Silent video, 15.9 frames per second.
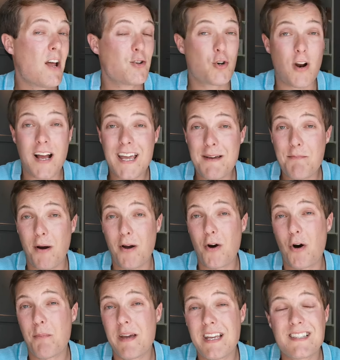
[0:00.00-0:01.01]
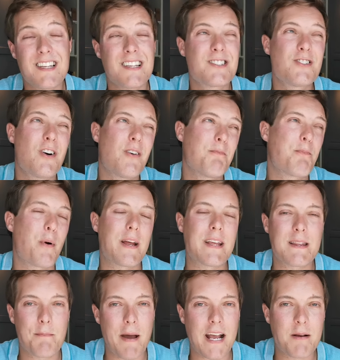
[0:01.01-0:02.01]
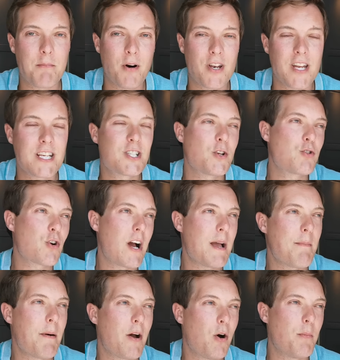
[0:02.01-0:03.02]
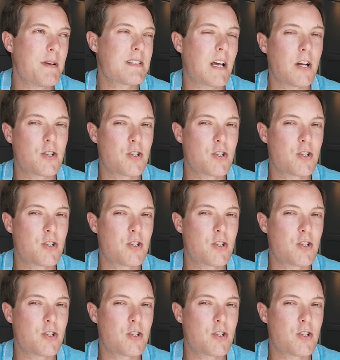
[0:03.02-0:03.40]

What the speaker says: Try it by all means. It's not break the bank money, so try it by all means.